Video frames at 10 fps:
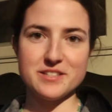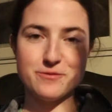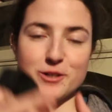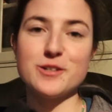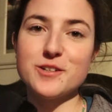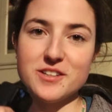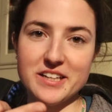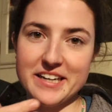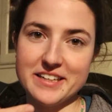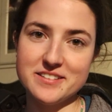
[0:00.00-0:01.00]
this vertical
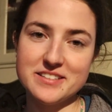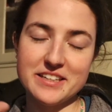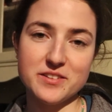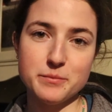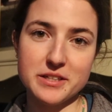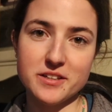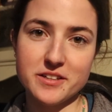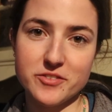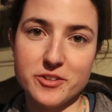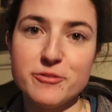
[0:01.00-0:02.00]
line down the middle
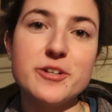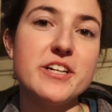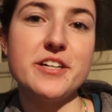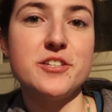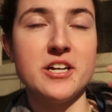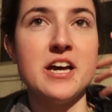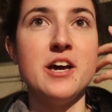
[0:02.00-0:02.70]
of the footage.